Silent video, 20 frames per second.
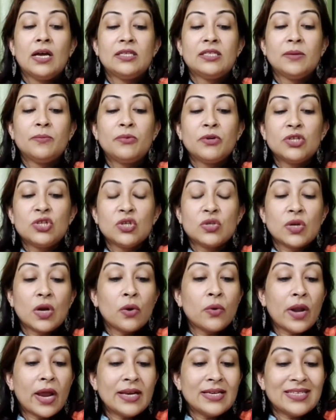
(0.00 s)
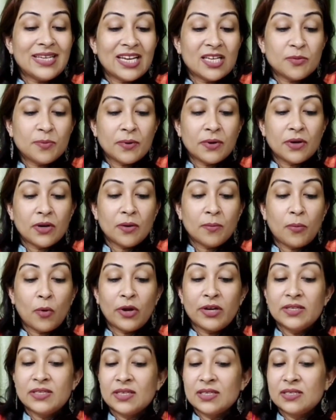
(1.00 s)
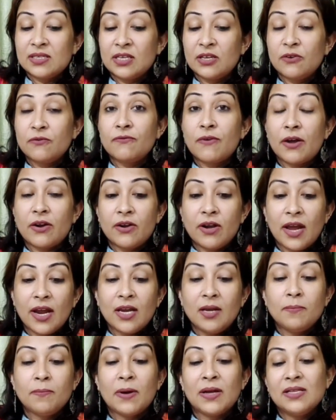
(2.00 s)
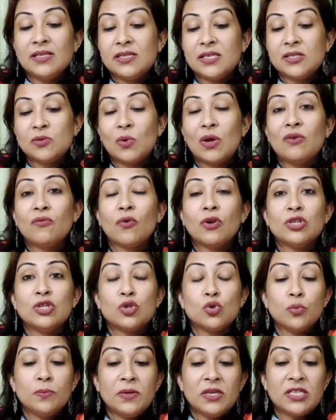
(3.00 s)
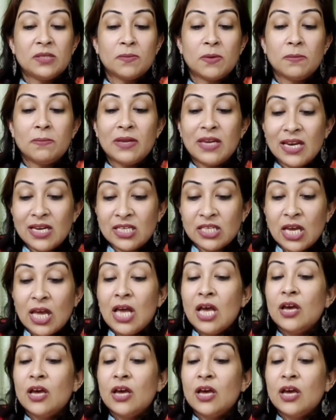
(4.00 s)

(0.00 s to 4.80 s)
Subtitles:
Temperature is around 98.6 degree Fahrenheit. Pulse is 142 beats per minute.